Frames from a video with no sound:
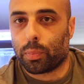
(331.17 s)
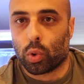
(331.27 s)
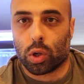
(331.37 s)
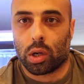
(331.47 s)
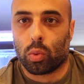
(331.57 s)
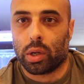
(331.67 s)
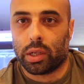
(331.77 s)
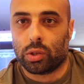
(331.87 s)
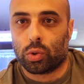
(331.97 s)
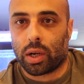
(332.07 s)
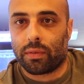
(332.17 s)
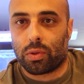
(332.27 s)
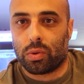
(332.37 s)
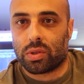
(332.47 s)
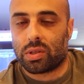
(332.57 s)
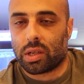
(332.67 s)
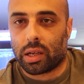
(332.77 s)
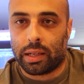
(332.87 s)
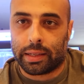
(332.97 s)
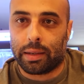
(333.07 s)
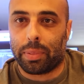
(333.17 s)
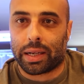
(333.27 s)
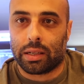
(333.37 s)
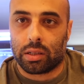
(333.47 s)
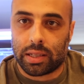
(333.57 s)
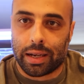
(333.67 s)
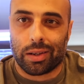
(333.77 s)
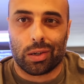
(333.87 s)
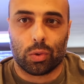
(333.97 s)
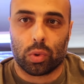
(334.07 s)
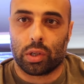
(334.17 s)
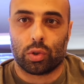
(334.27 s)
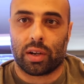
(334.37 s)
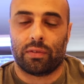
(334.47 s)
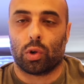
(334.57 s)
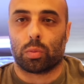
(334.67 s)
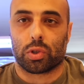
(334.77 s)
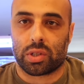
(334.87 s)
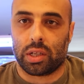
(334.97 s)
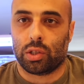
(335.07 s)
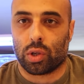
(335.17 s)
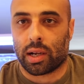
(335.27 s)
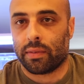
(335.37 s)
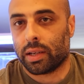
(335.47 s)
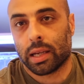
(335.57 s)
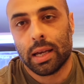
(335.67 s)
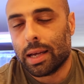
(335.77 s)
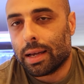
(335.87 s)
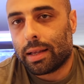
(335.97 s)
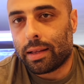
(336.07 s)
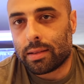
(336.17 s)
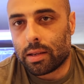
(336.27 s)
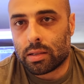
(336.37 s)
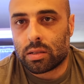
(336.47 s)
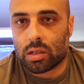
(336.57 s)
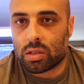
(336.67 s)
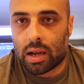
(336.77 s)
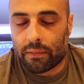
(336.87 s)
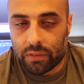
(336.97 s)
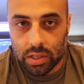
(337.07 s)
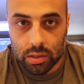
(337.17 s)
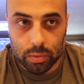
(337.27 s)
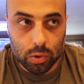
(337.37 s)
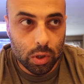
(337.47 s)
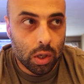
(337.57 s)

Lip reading: or I want to drive through this and get back into town and want to drive normal city driving. It's just not feasible.